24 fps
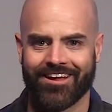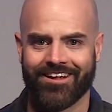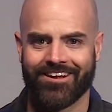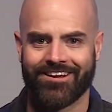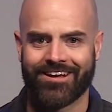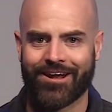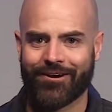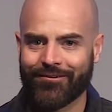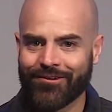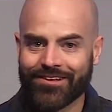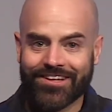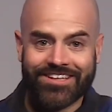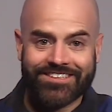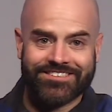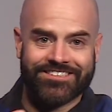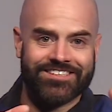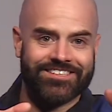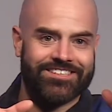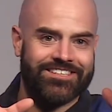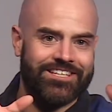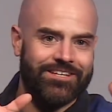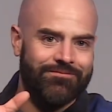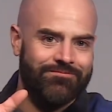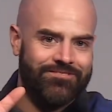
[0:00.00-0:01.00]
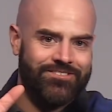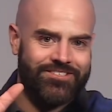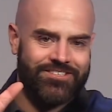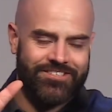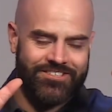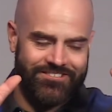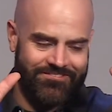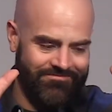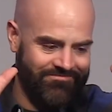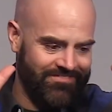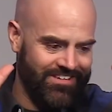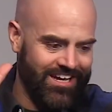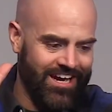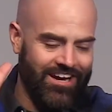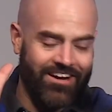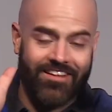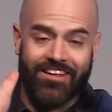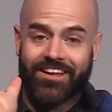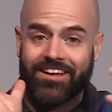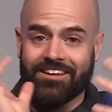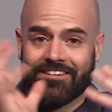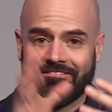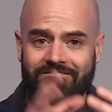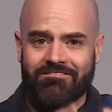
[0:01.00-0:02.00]
And I realize this seems just kind of
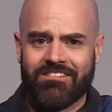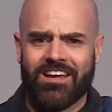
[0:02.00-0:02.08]
like